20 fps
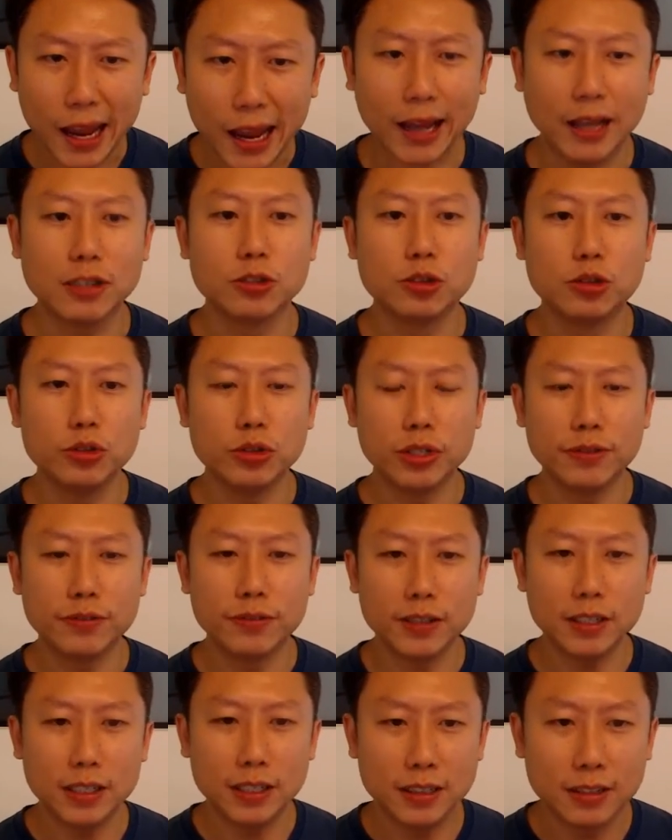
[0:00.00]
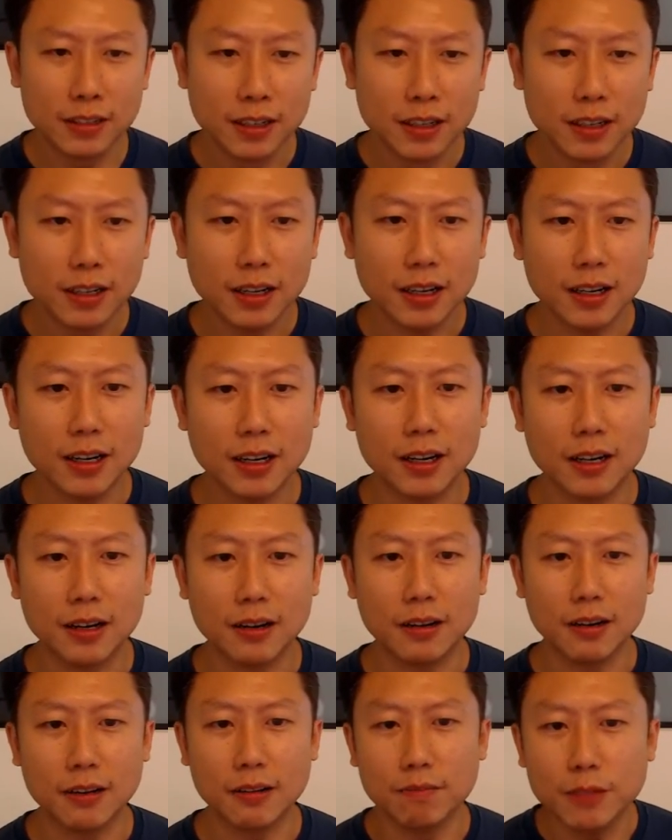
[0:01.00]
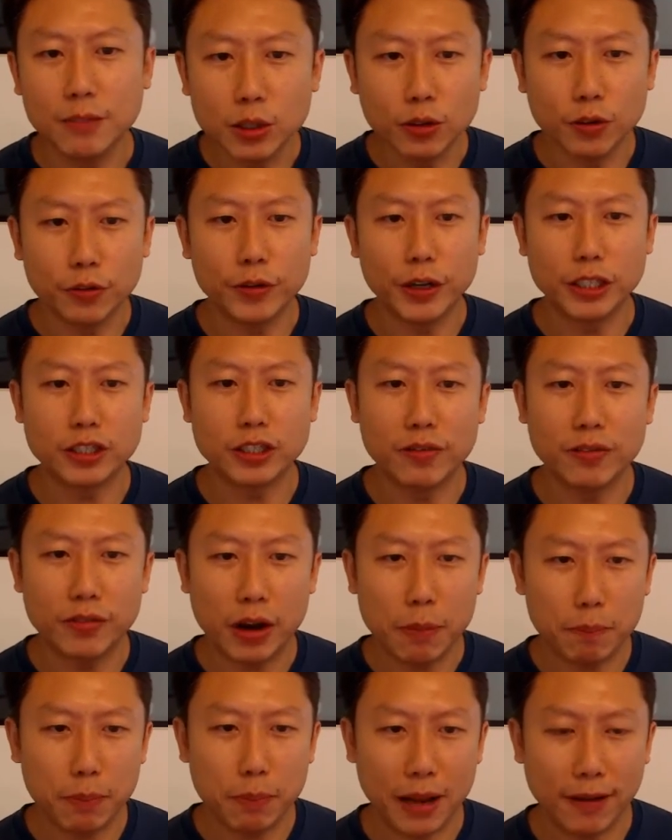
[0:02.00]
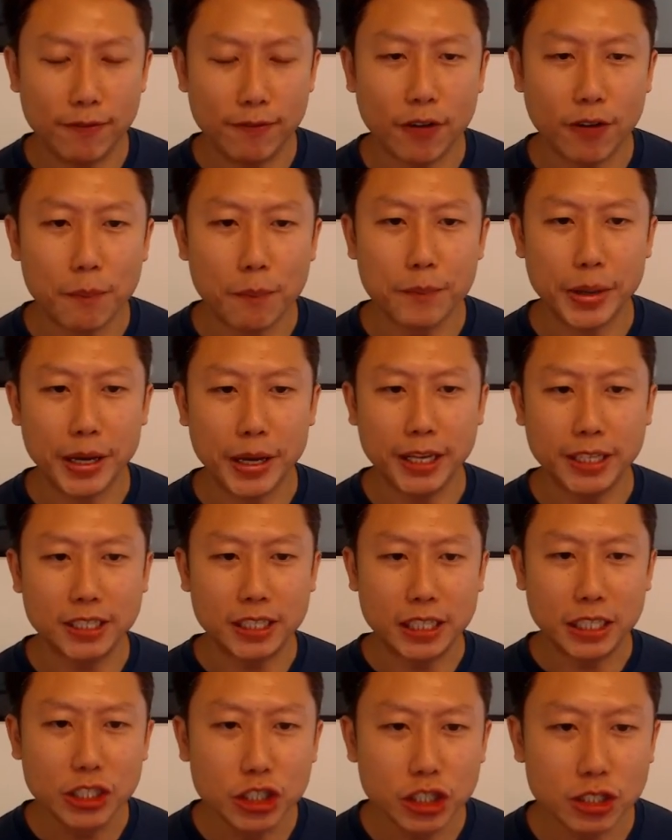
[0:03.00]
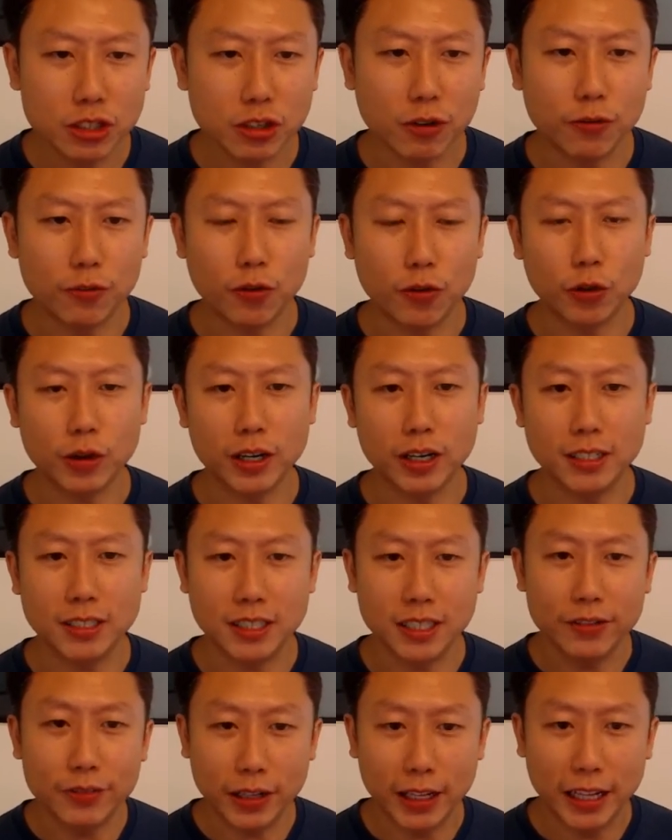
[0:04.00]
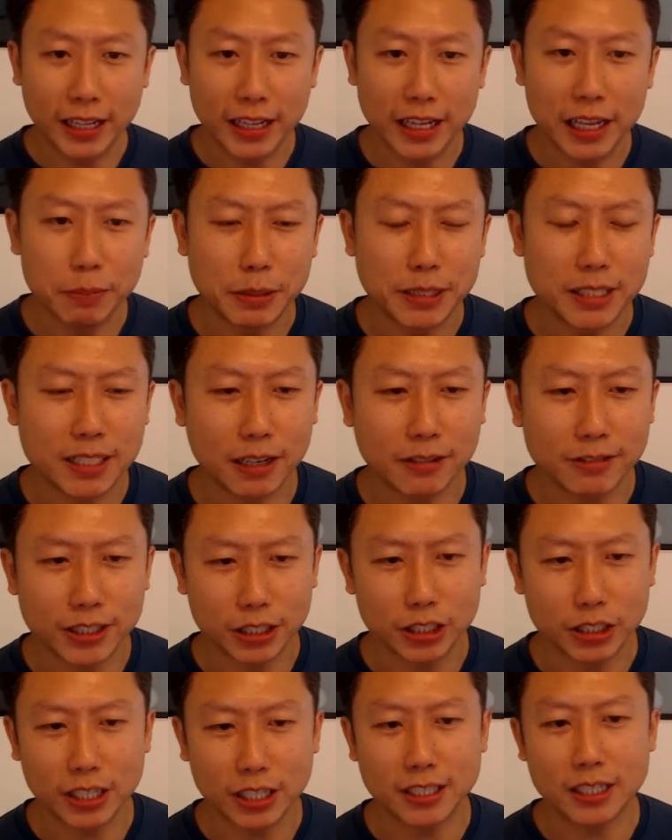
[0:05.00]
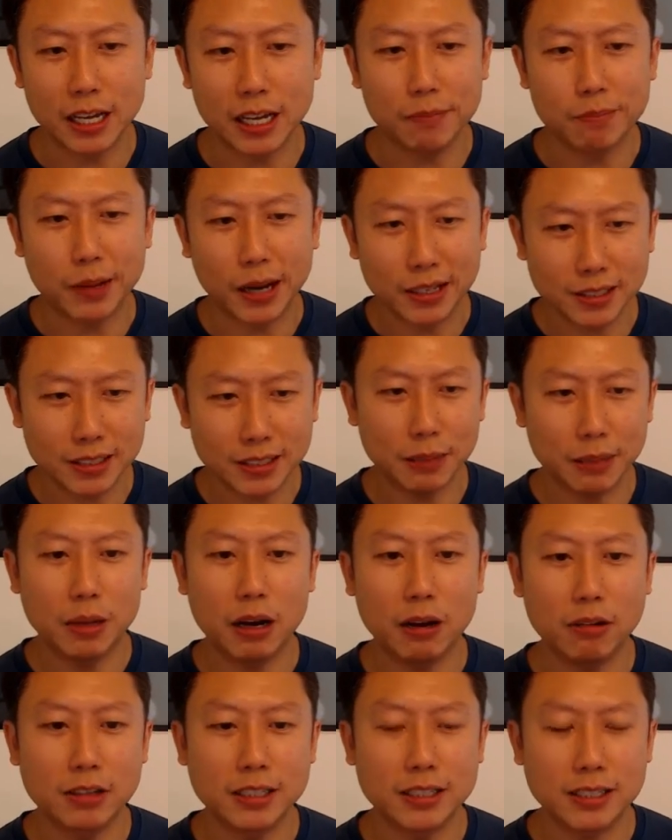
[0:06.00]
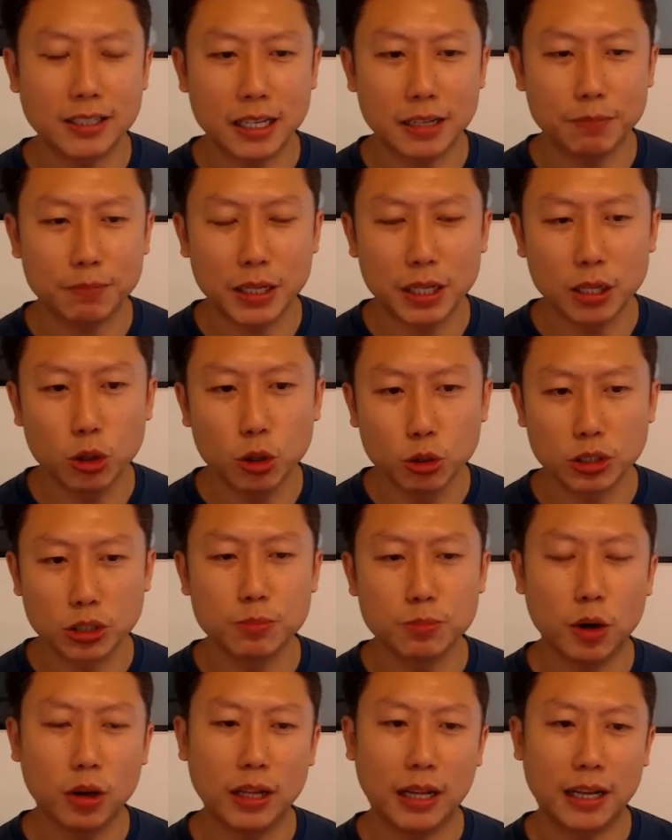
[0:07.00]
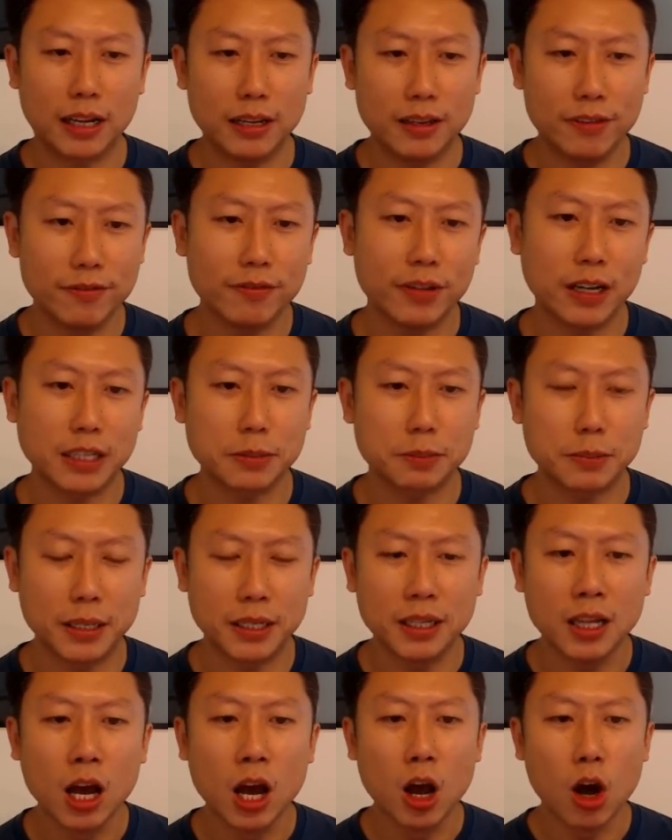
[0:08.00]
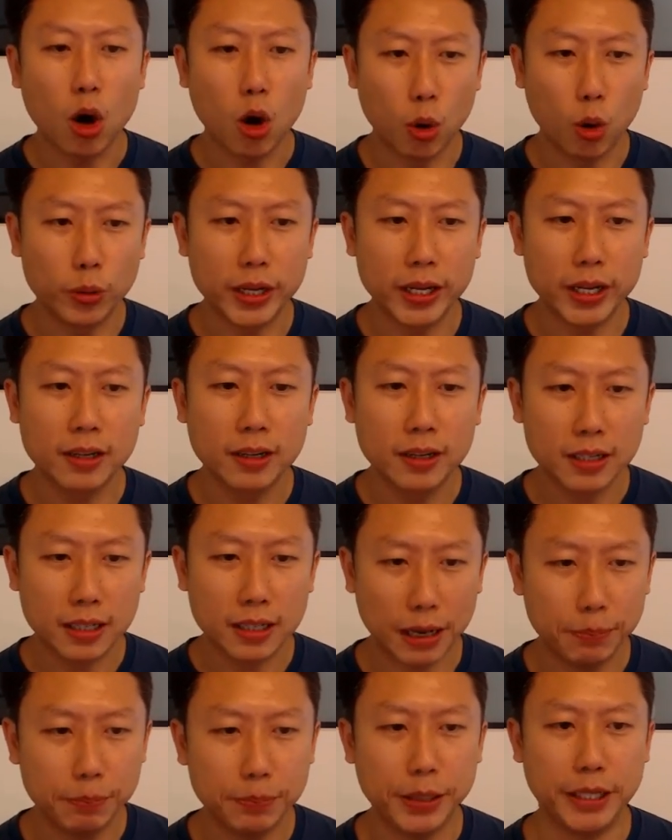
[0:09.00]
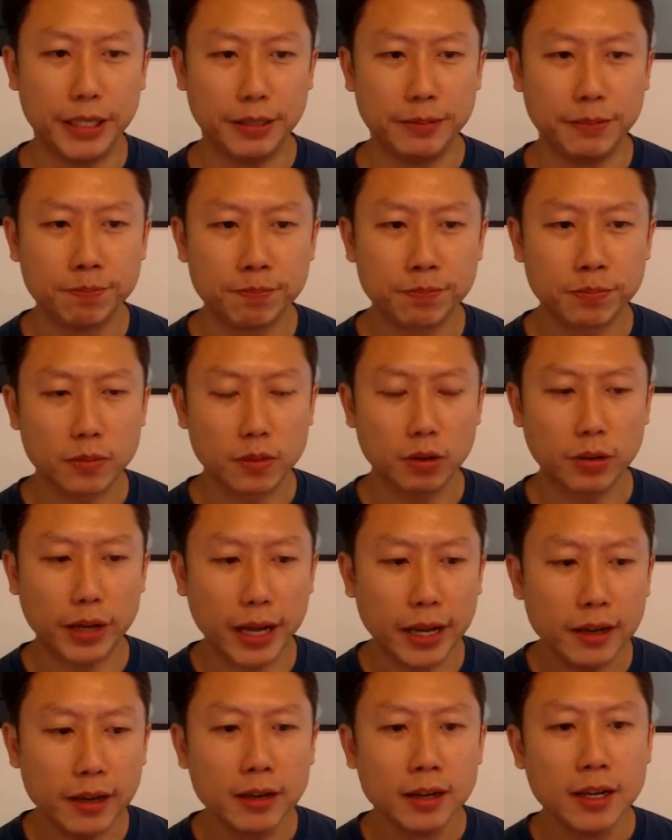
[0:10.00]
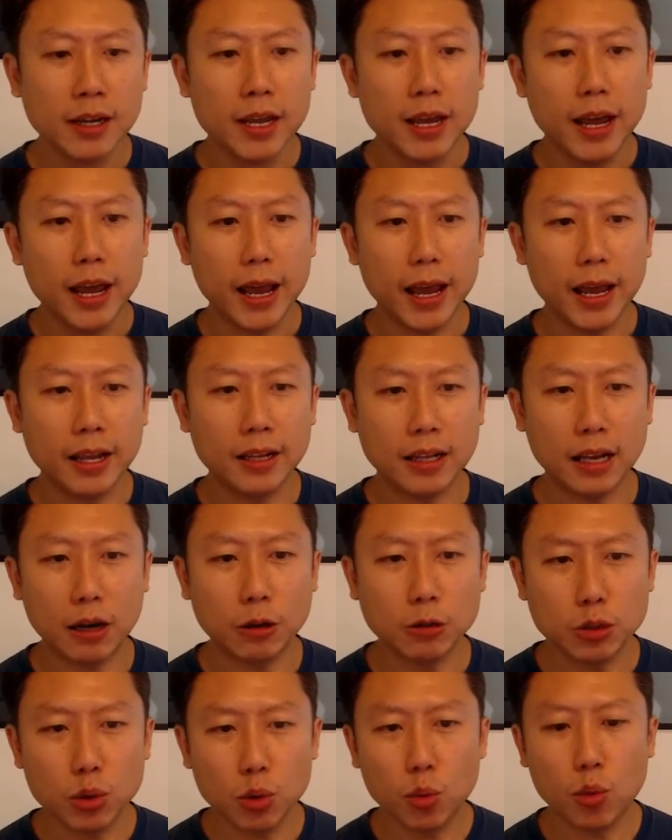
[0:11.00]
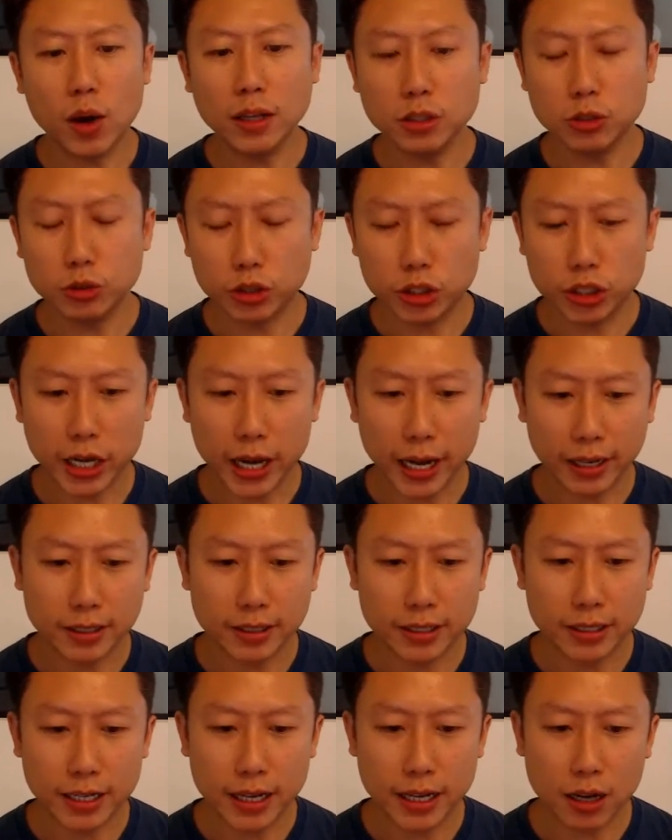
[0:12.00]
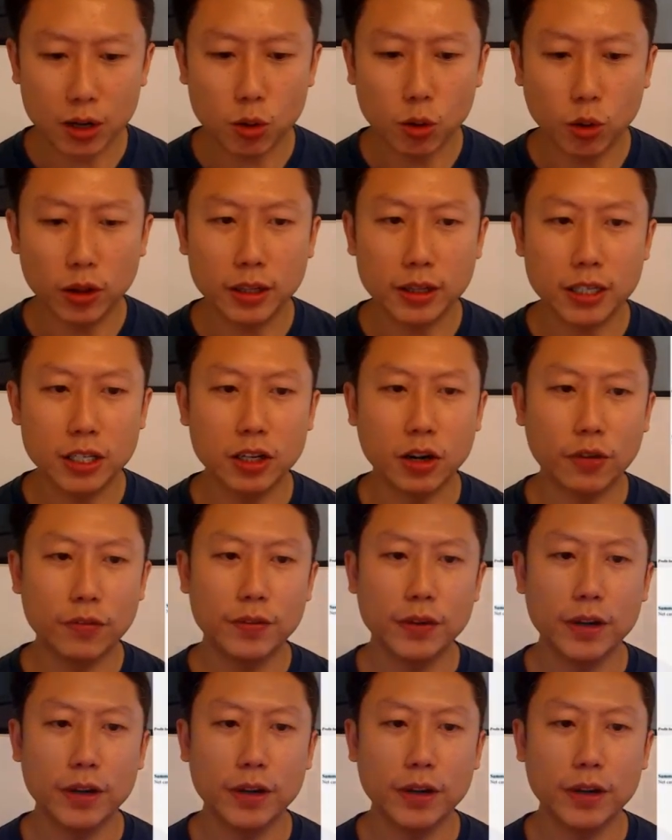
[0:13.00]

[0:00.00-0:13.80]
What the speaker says: tech-driven innovation, very platform-based, digital-focused. Even the name itself suggests that. But somehow the statement looks more like an investment holding company. Okay, and I also want to check their quality